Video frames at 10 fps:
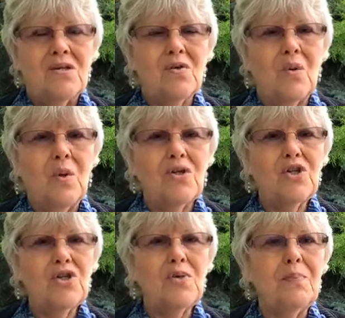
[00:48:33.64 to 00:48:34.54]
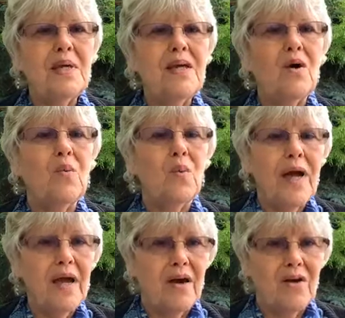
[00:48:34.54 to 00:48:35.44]
so I want you to be
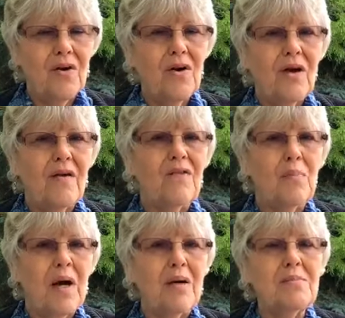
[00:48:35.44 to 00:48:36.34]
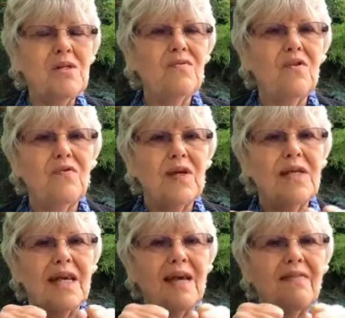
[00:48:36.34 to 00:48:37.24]
aware of the bottoms of your
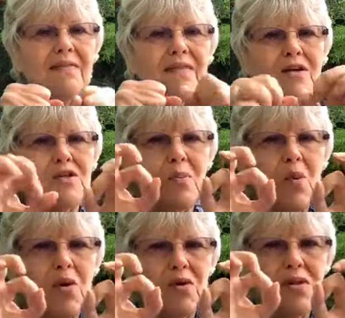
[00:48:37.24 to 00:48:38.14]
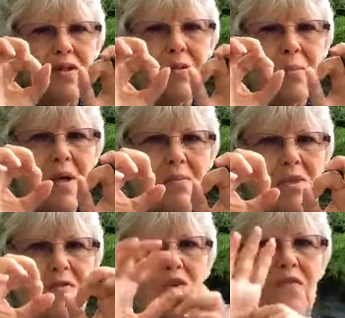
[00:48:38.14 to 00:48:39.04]
feet and there's portals at the bottoms
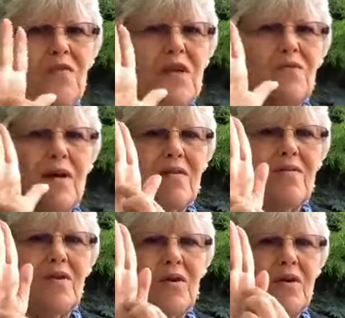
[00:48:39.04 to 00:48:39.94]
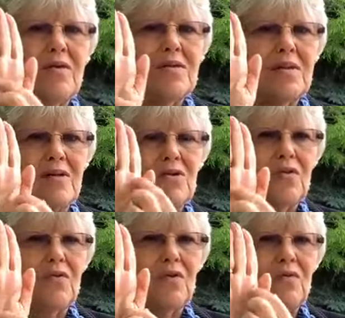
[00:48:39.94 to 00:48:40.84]
of your feet, right in the very center
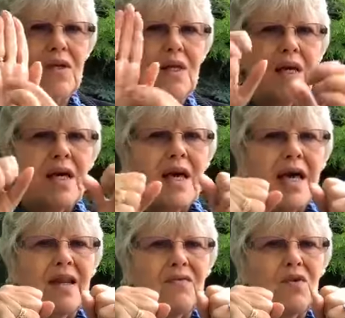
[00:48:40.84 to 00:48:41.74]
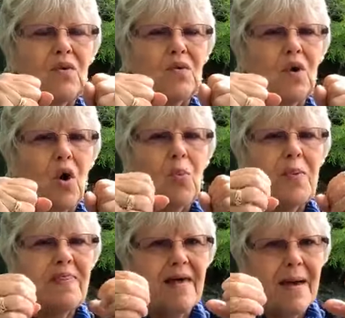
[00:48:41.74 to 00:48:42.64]
of your feet. And if you
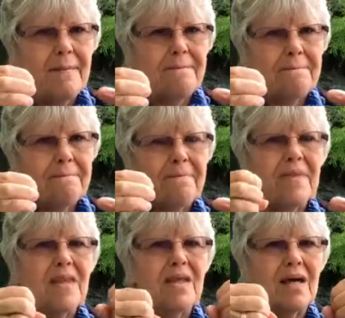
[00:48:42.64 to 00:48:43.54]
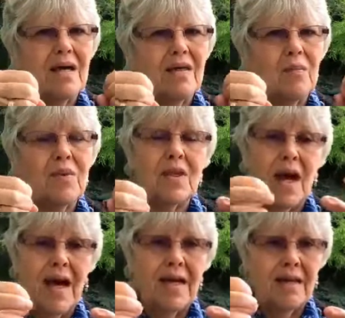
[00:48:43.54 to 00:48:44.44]
open them uh, with the
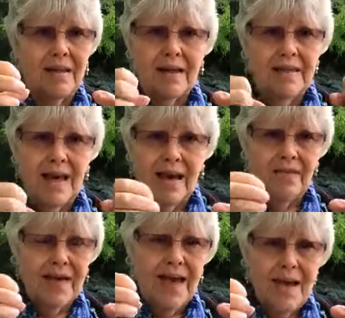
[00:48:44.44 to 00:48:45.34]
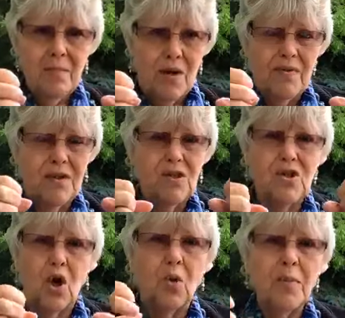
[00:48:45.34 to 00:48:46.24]
eye, like the eye of a camera, they just
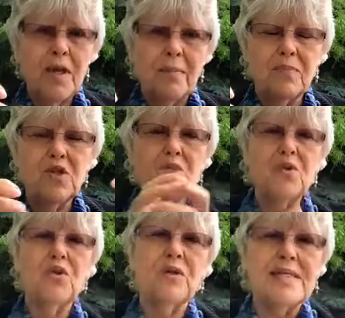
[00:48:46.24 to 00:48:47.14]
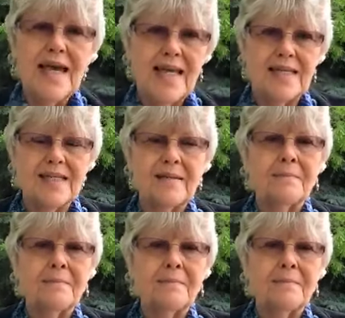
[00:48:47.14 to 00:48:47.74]
open up just with your intent.